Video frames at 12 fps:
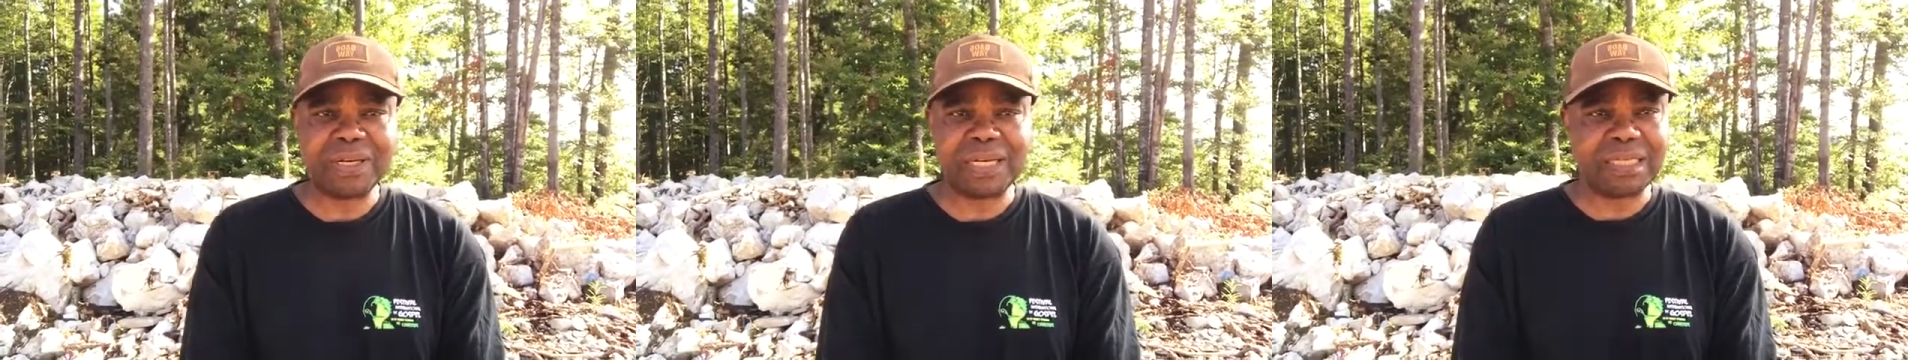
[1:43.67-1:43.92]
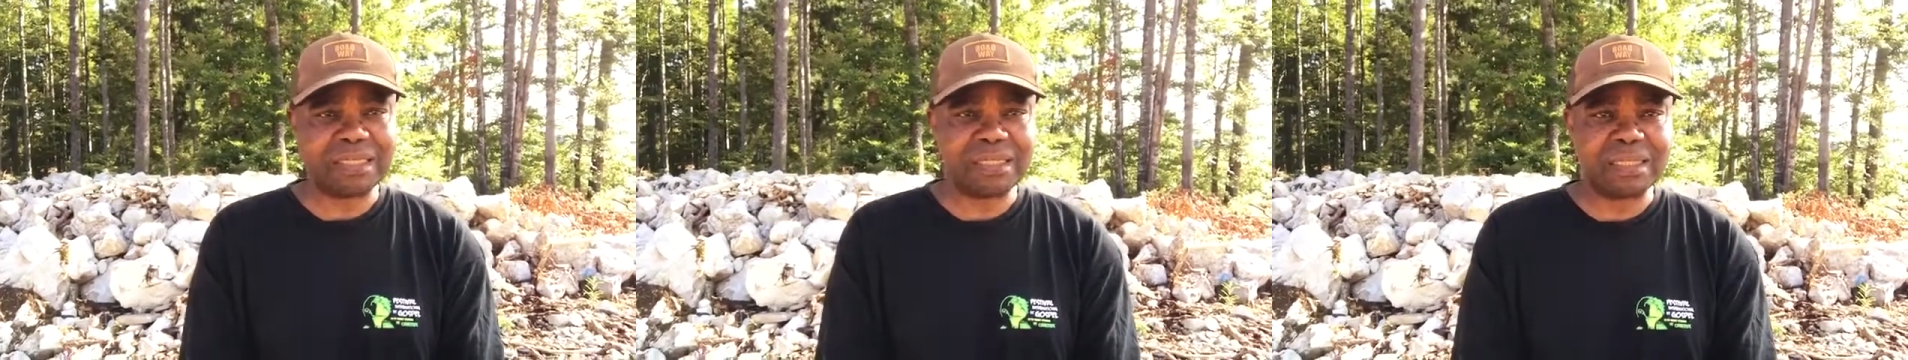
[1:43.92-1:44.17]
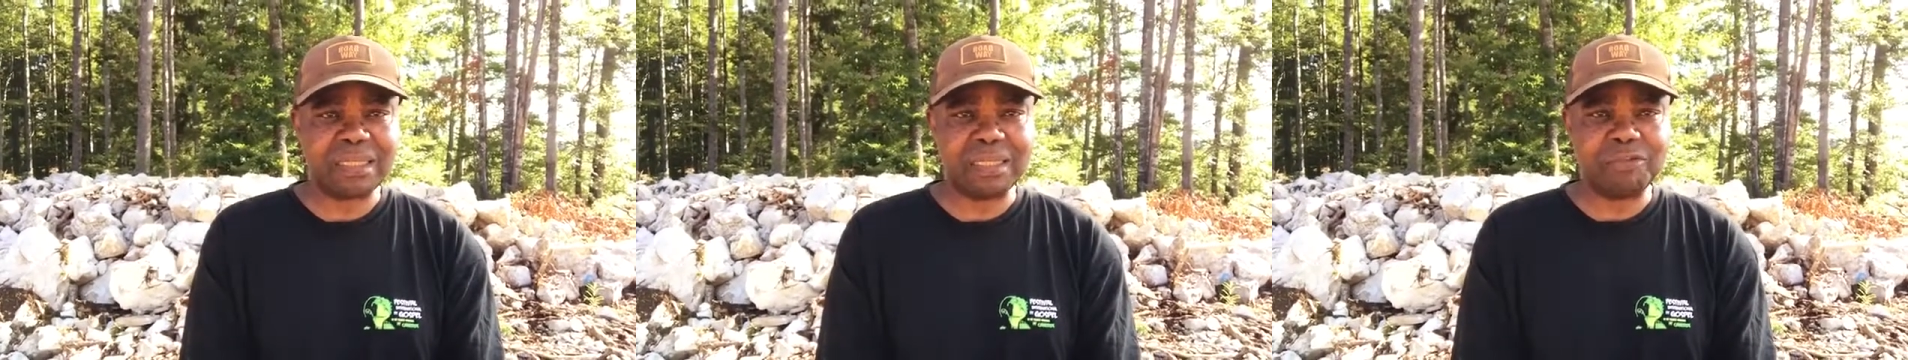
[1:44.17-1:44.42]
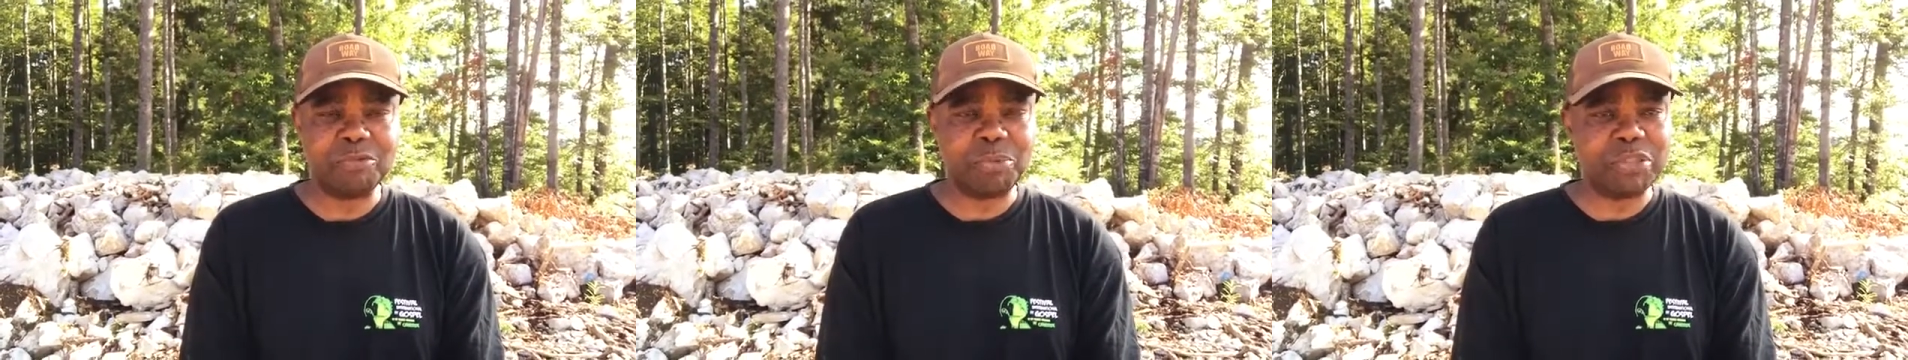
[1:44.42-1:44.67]
I can say,
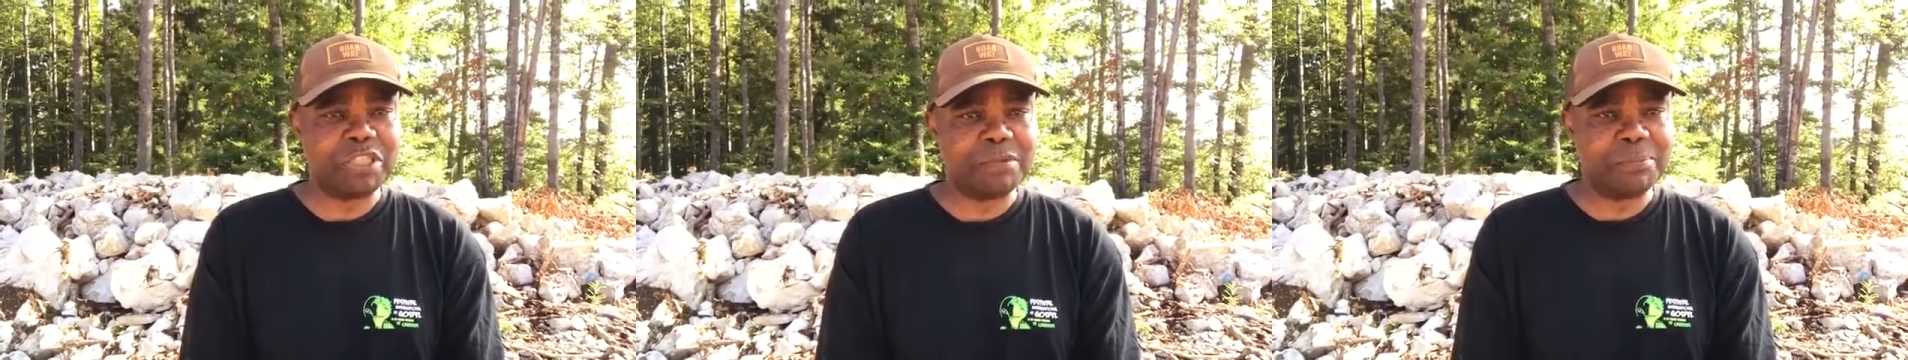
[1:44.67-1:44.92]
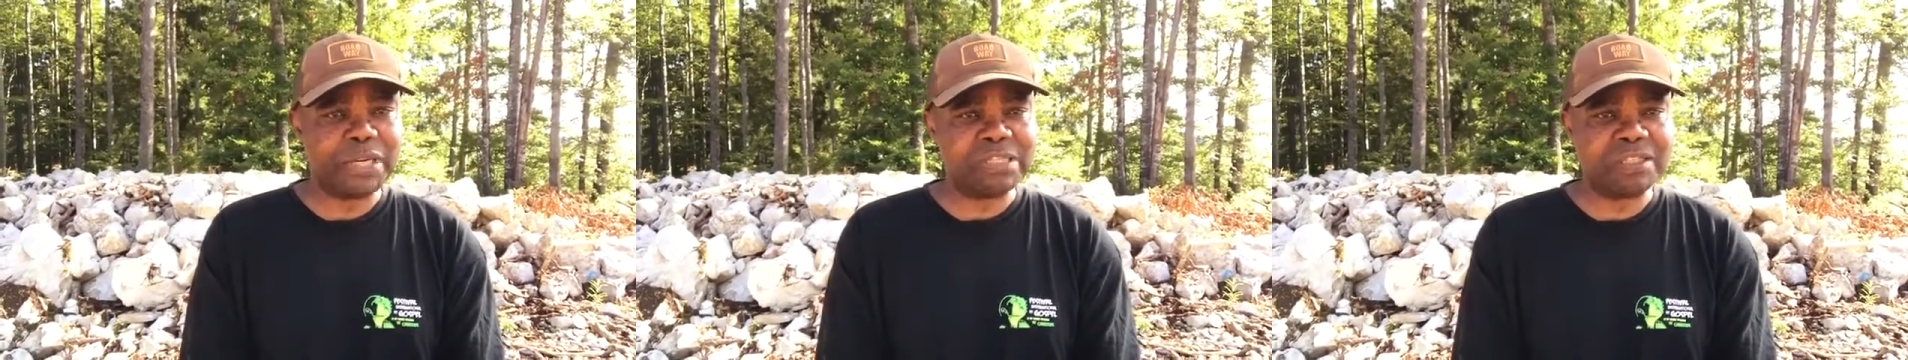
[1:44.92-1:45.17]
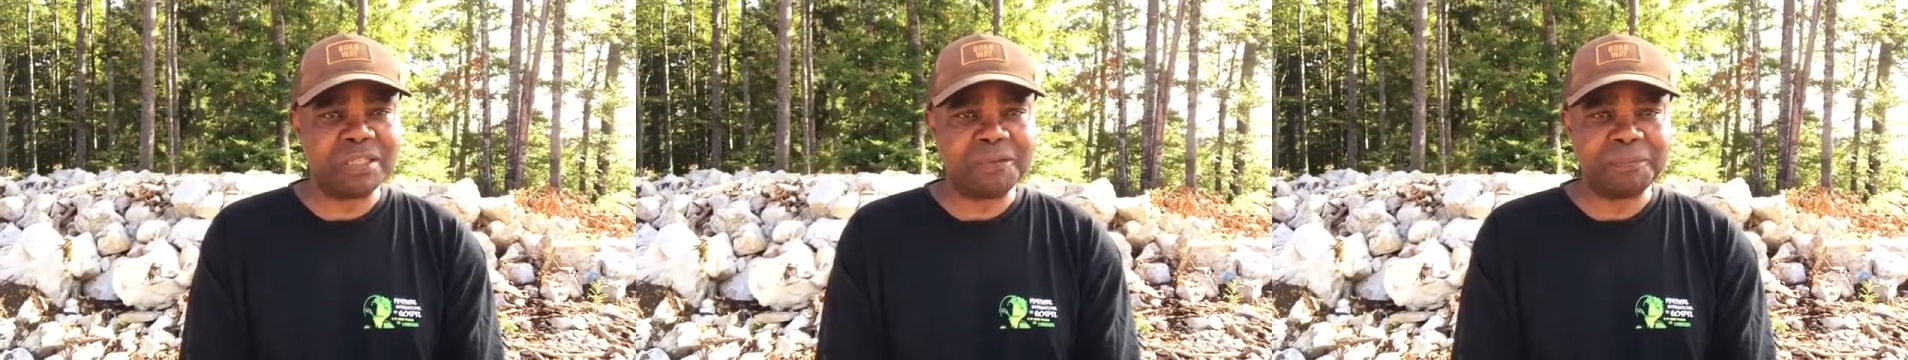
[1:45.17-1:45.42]
to put it better,